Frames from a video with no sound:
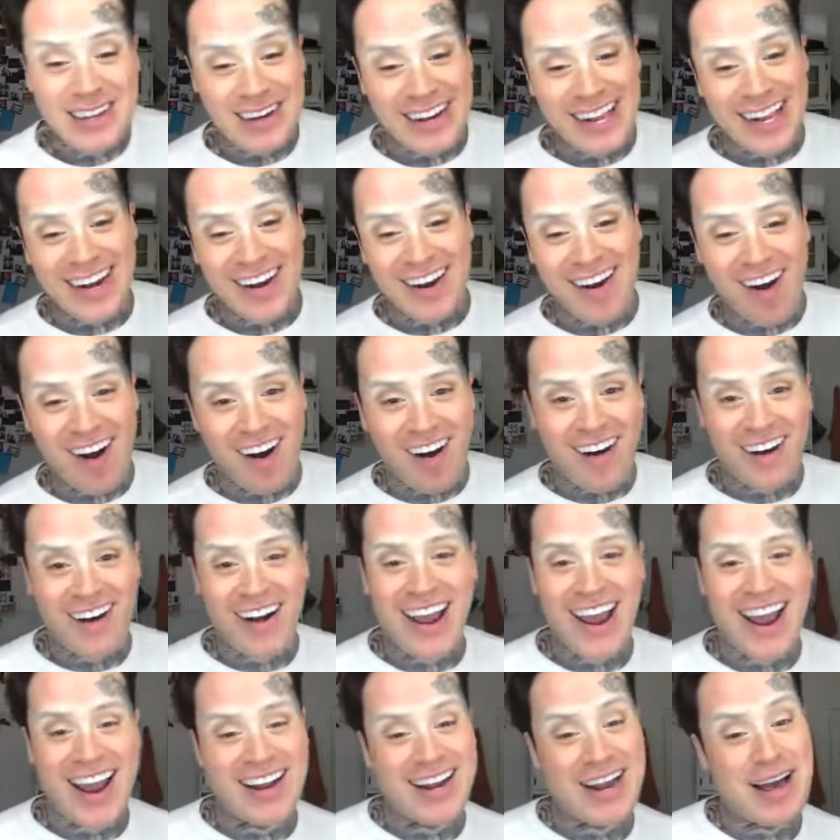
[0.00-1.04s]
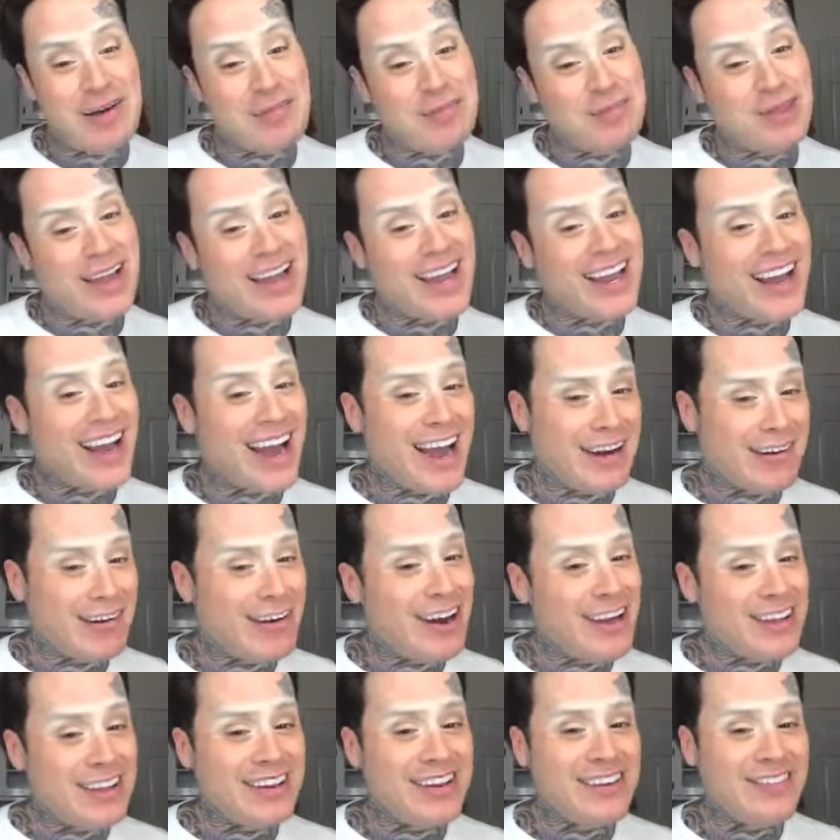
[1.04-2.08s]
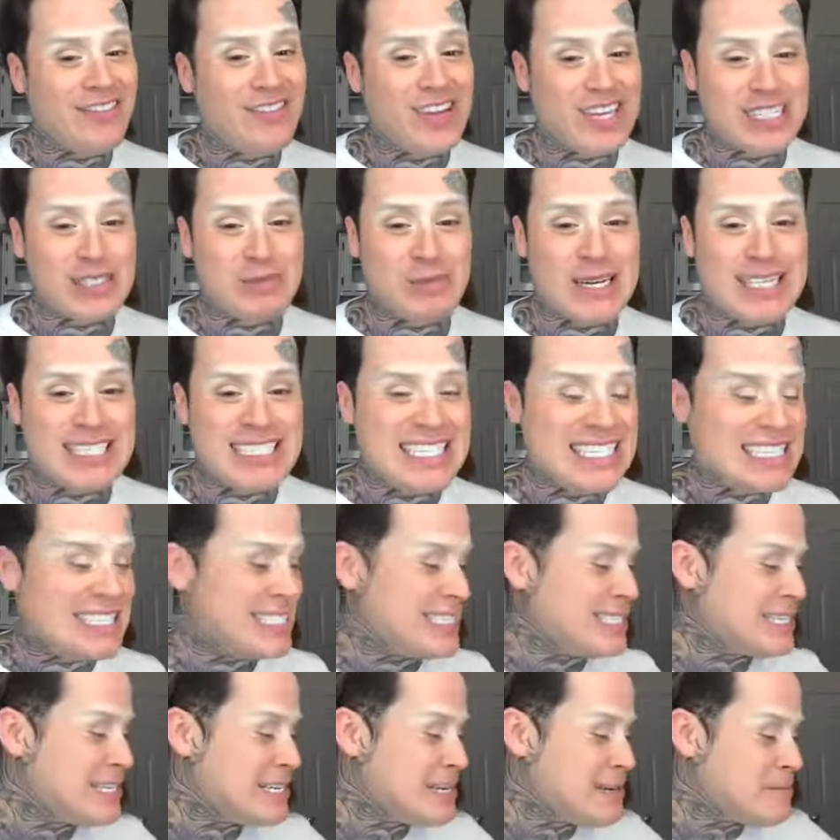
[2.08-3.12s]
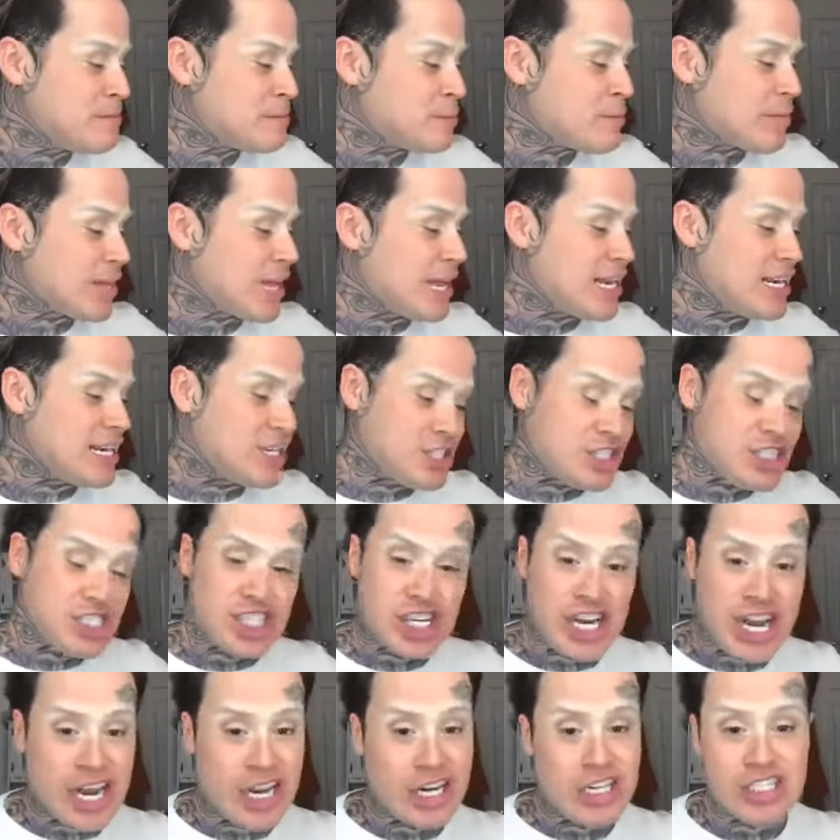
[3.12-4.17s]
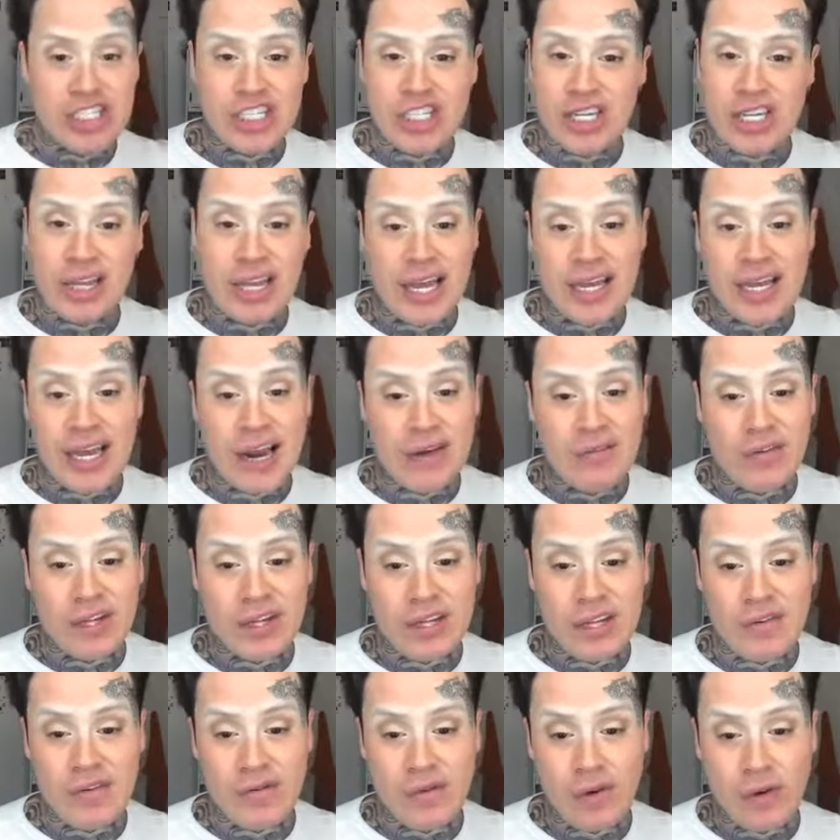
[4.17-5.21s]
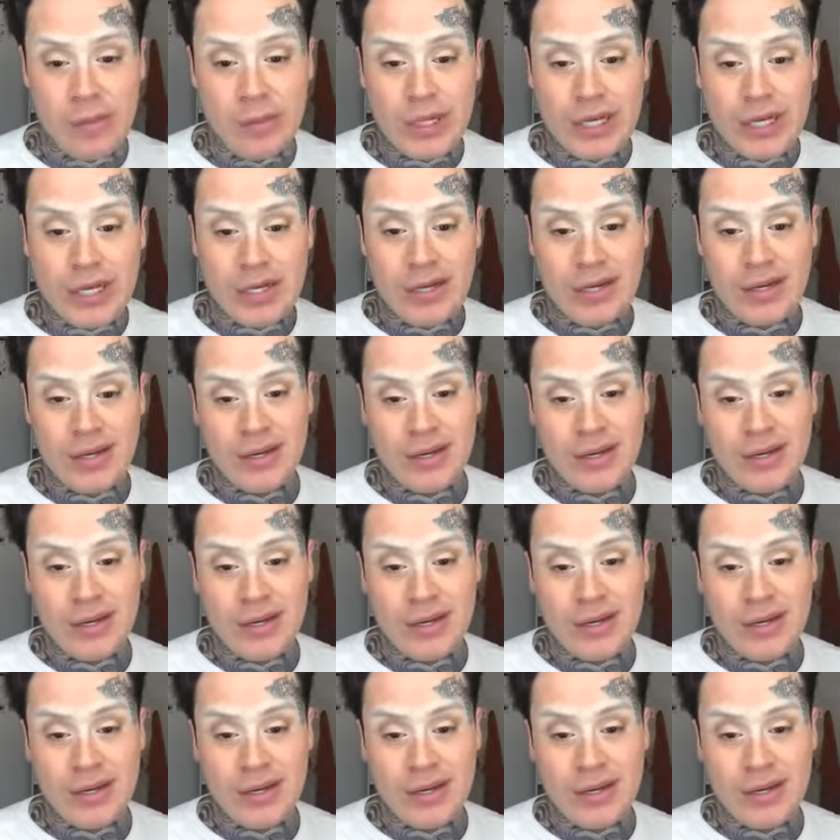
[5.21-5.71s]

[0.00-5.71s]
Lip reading: or get a car. And I'm like, I'd rather fix my teeth. And it's changed, like, everything for me.